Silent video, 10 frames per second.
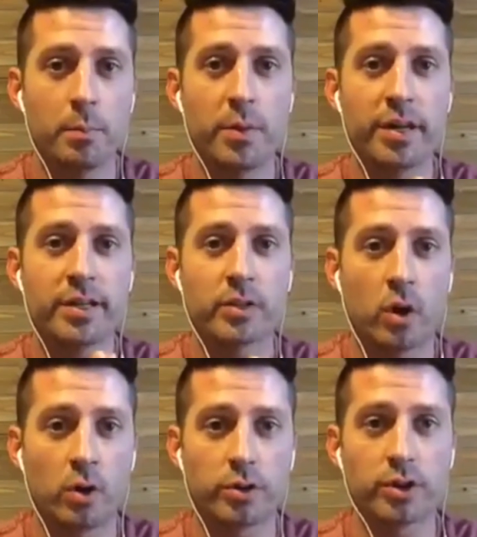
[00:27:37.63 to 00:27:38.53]
but is
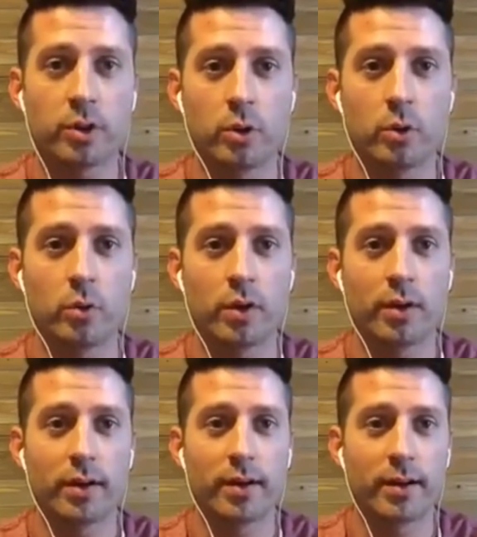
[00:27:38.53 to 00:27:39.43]
also
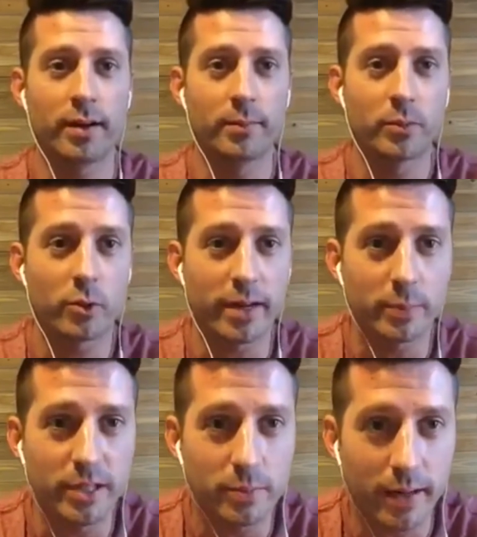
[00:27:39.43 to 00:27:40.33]

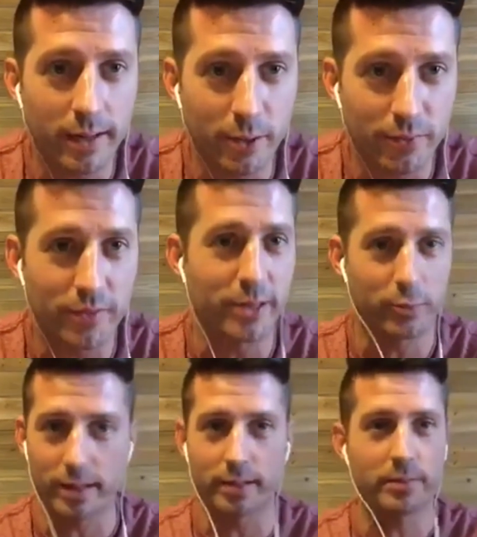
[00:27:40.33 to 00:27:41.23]
correct, Beachbody, health and fitness
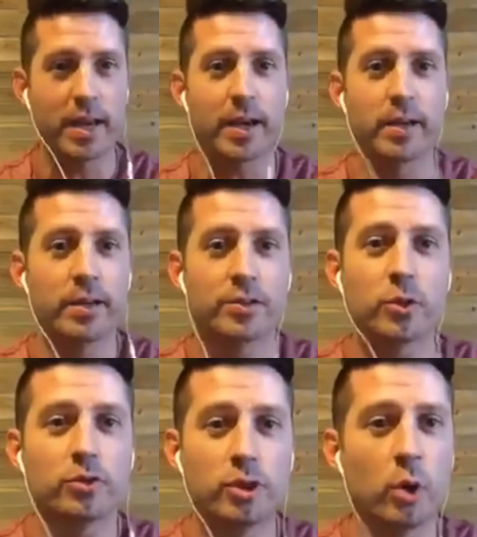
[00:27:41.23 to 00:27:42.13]
related. Yeah,
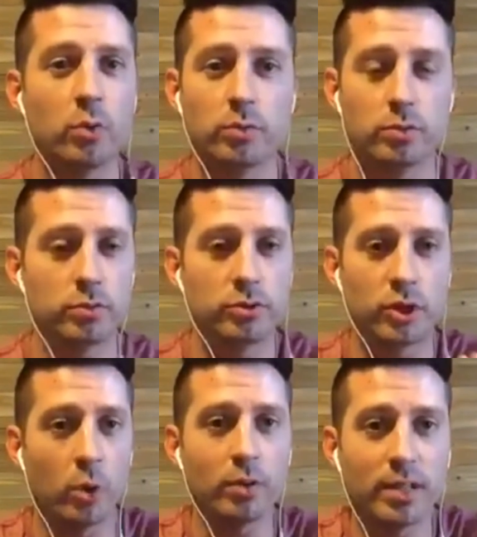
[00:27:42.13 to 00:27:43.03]
so
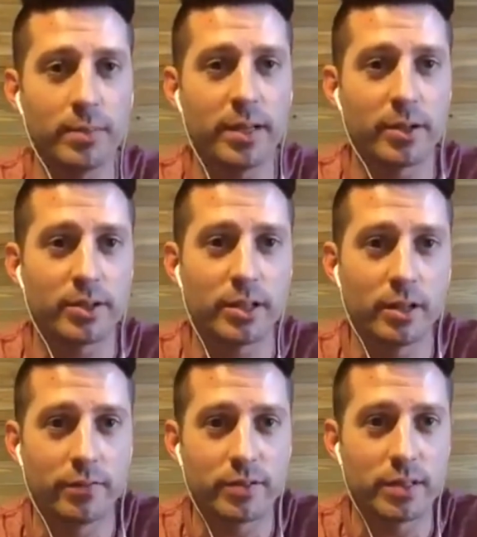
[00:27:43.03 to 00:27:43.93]
don't limit
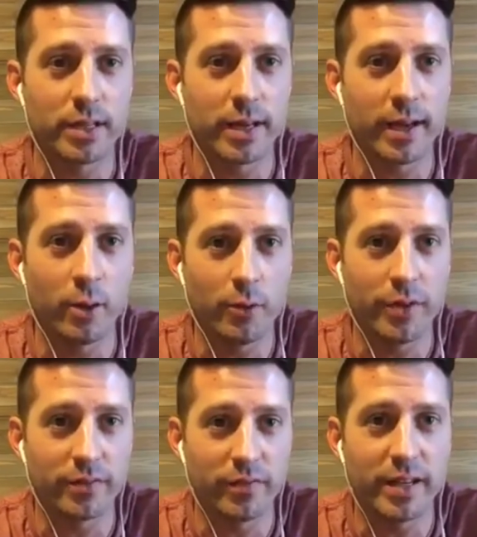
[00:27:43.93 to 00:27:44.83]
yourself to health
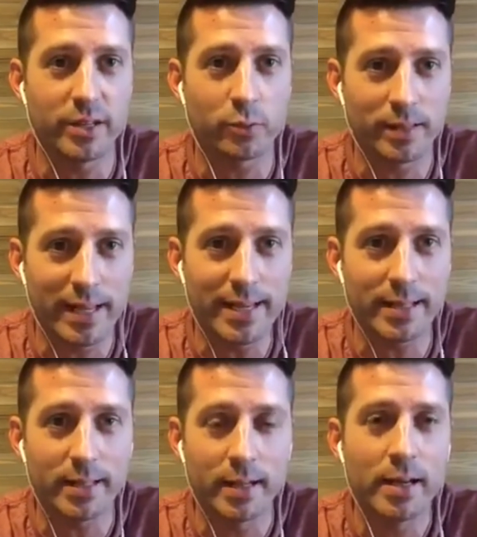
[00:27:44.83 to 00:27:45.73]
and fitness
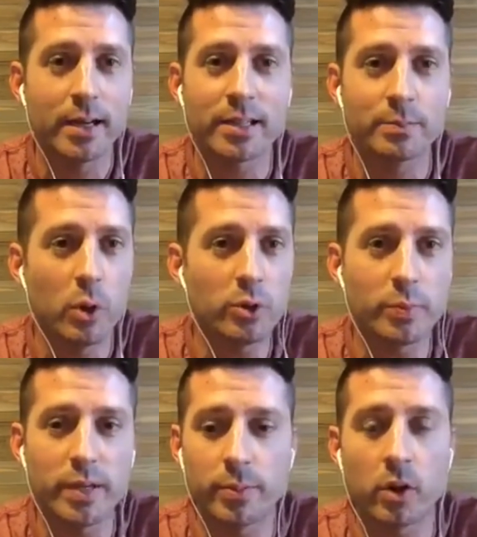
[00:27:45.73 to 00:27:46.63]
related because most
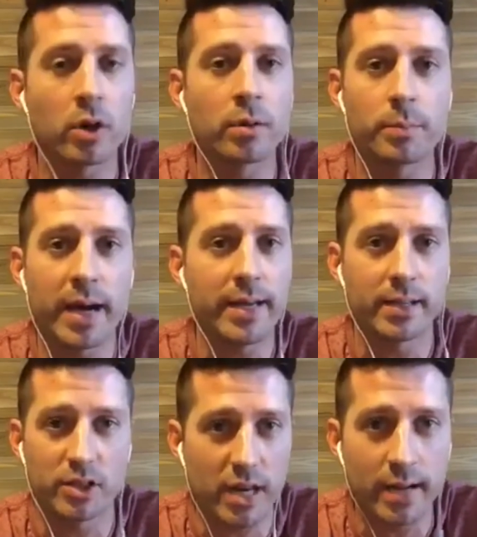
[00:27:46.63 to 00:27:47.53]
people aren't buying
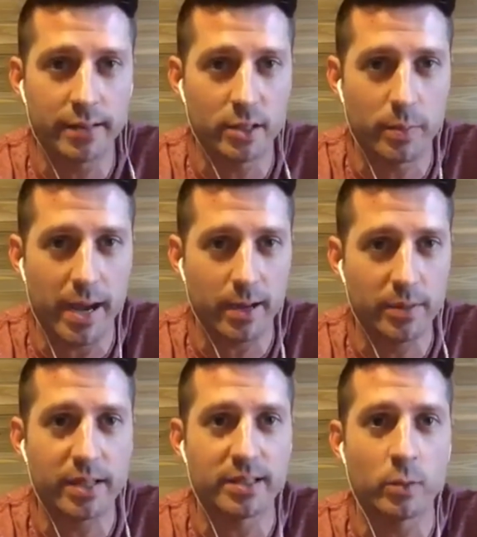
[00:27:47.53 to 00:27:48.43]
a challenge pack
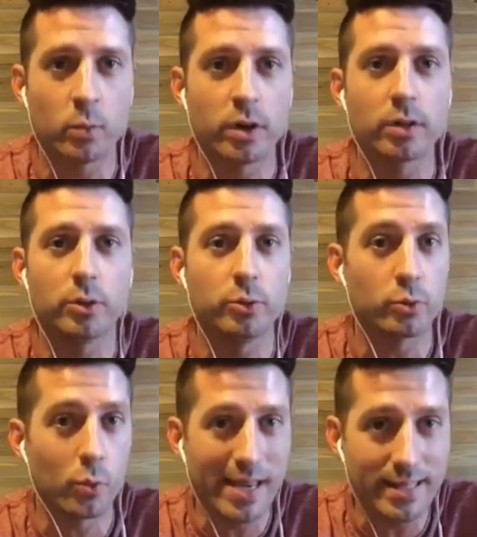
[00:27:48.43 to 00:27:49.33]
because they want to lose
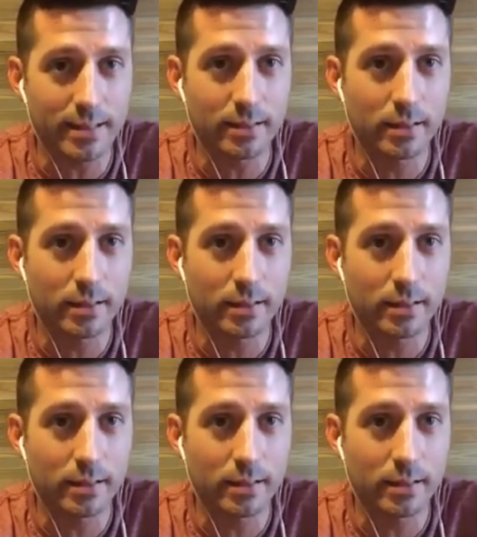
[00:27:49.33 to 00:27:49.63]
weight.